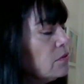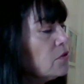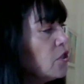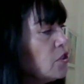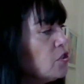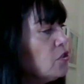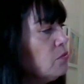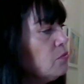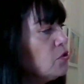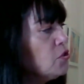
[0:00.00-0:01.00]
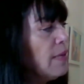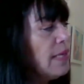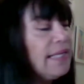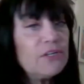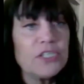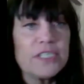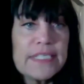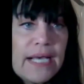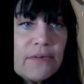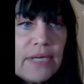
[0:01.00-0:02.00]
start to do my letter, you
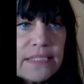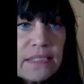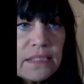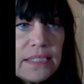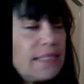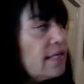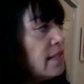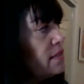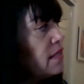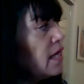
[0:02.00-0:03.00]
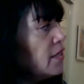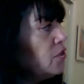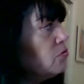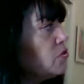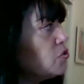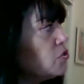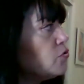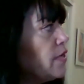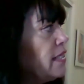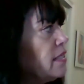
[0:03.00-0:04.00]
see how nice and clean that is? I use the
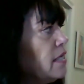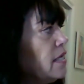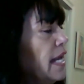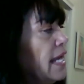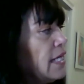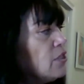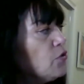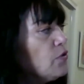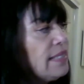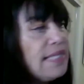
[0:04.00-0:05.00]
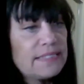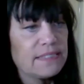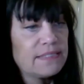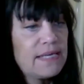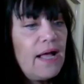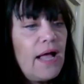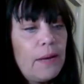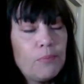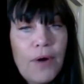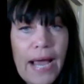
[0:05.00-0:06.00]
straight and I create that style.
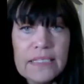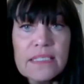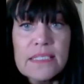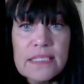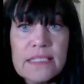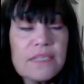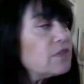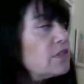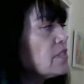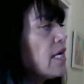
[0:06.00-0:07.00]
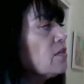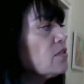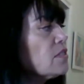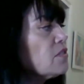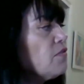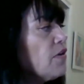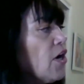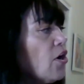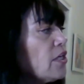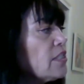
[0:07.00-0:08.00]
I practice these different styles. This is
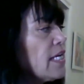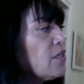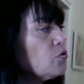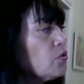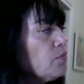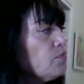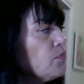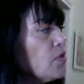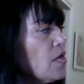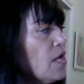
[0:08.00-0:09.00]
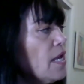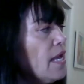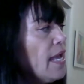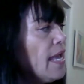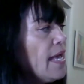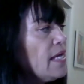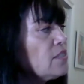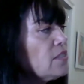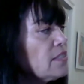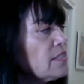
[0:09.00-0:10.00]
very architectural.
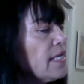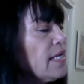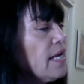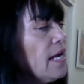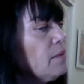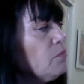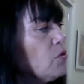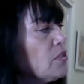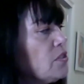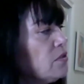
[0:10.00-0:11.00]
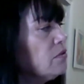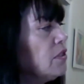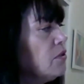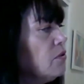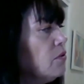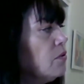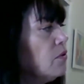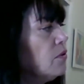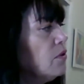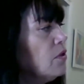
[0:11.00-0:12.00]
And let's say I am going to,
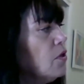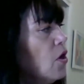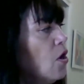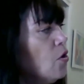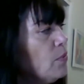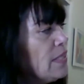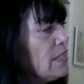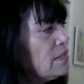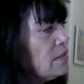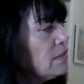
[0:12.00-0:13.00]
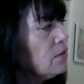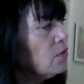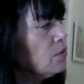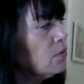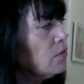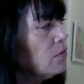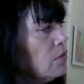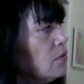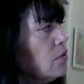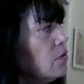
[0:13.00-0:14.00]
always
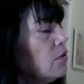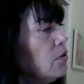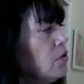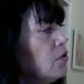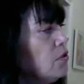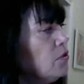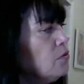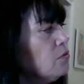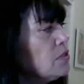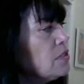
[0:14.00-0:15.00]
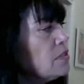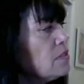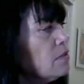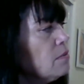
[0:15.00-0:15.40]
use